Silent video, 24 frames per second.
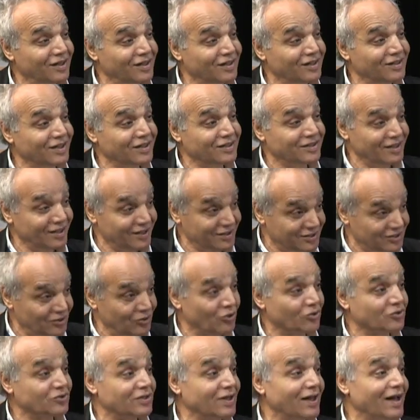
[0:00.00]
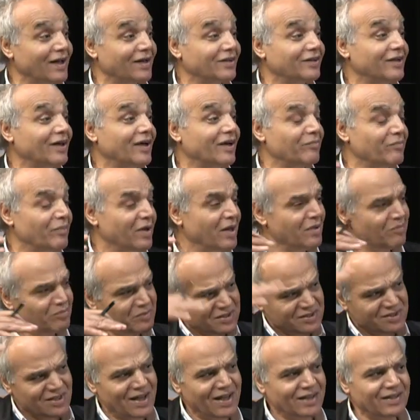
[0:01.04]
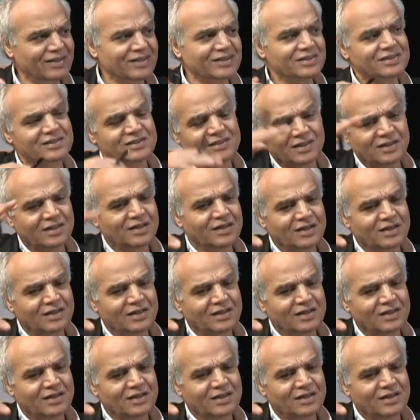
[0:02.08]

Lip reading: that looks like them, beside this